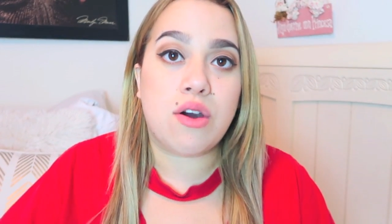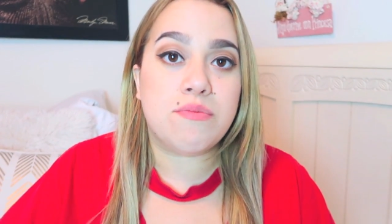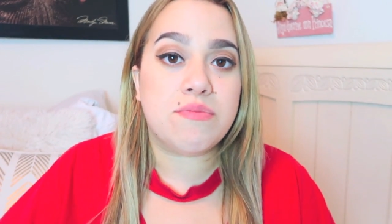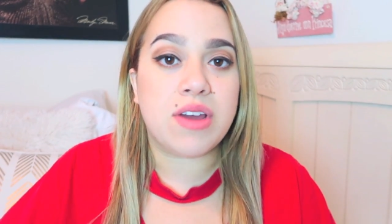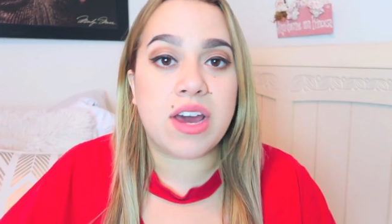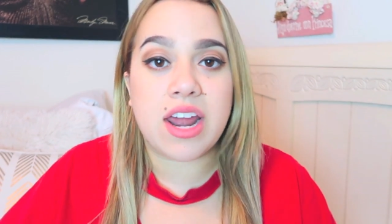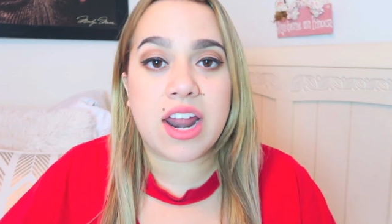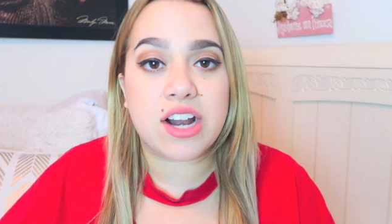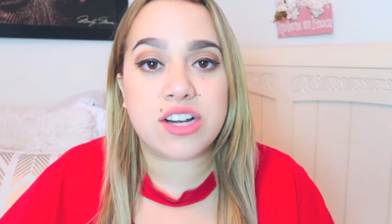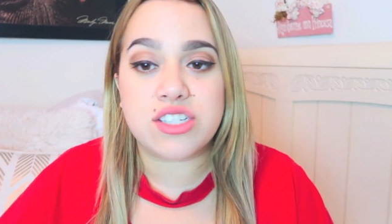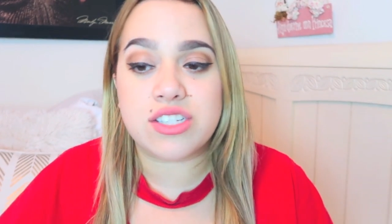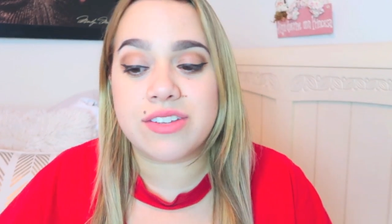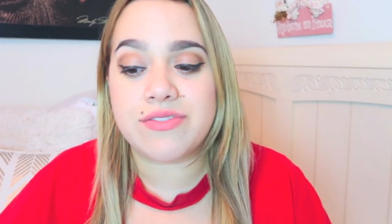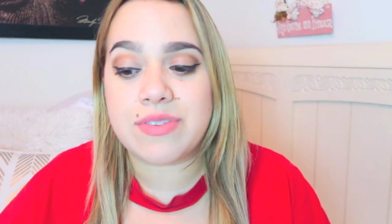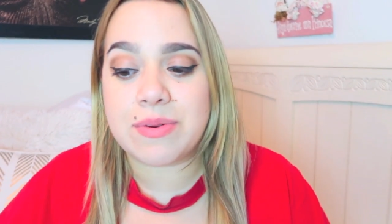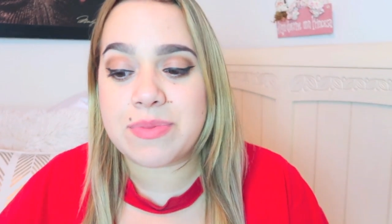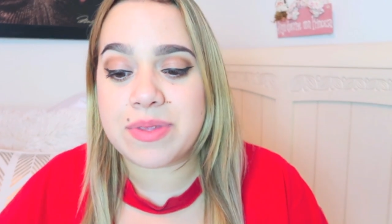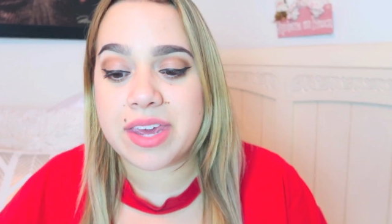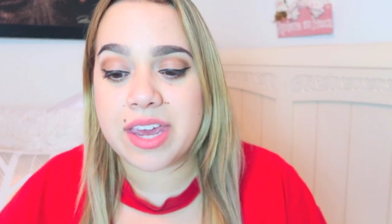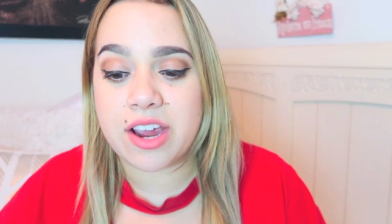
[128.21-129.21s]
I'm not actually
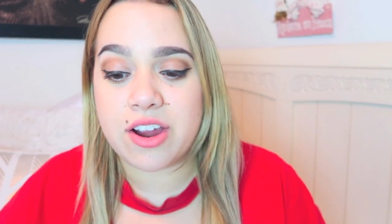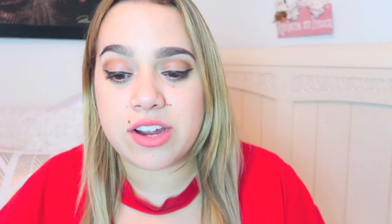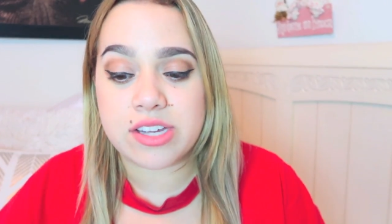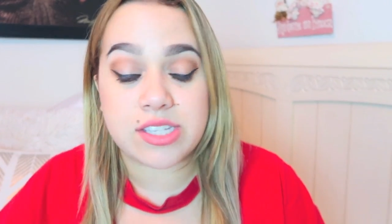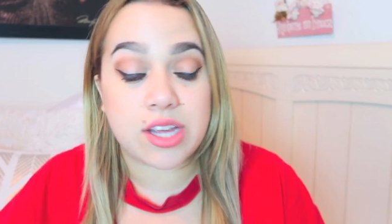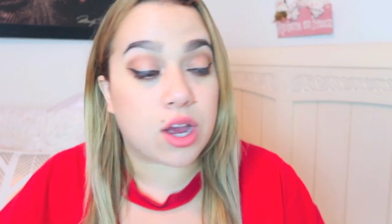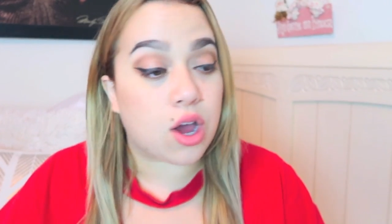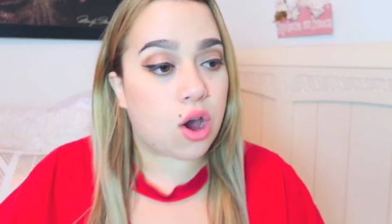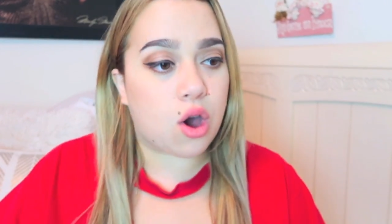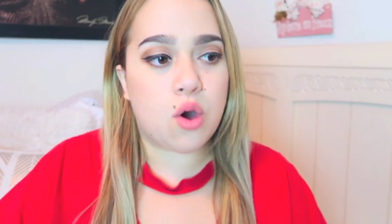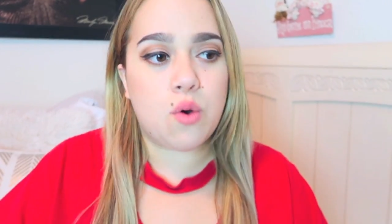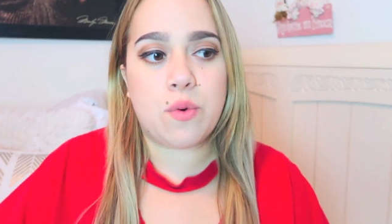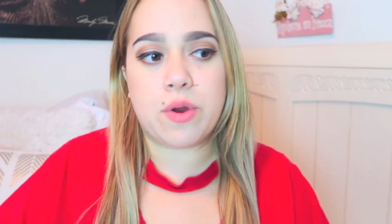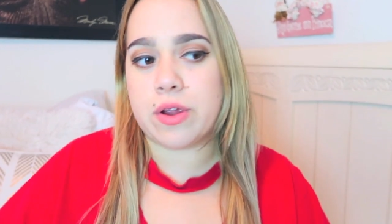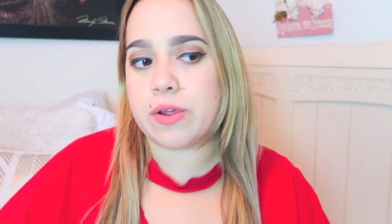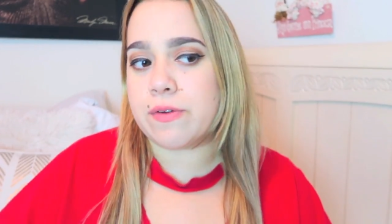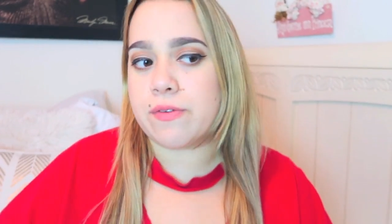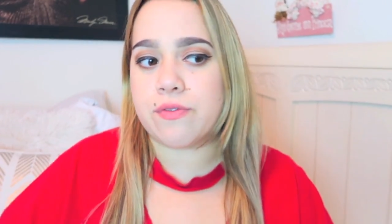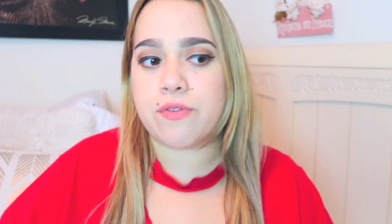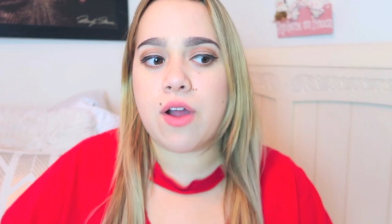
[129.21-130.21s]
from the area. He's like, oh,
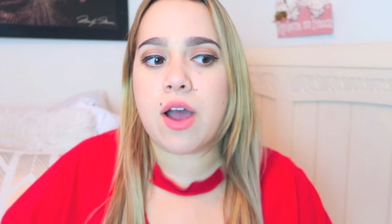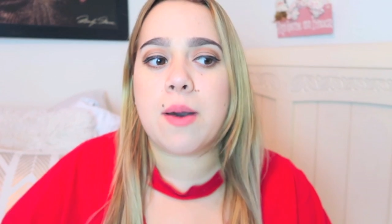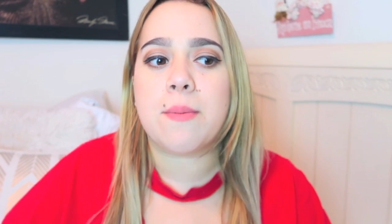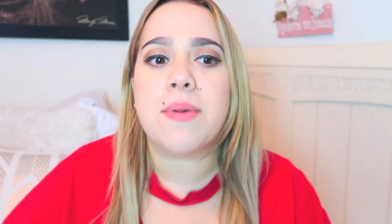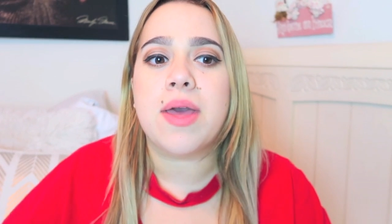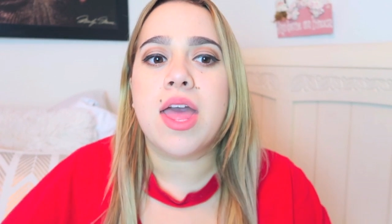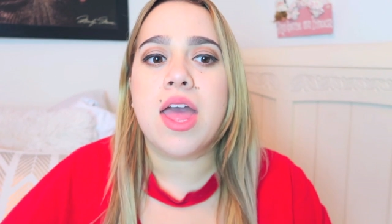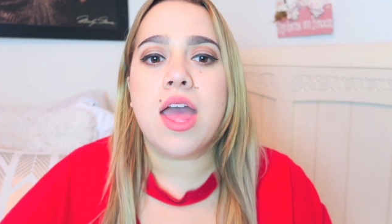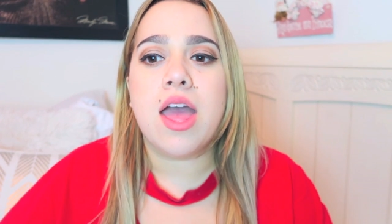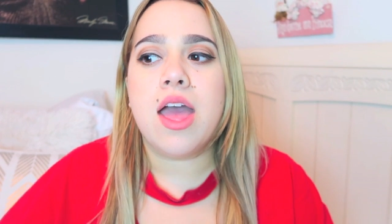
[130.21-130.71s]
where are you from?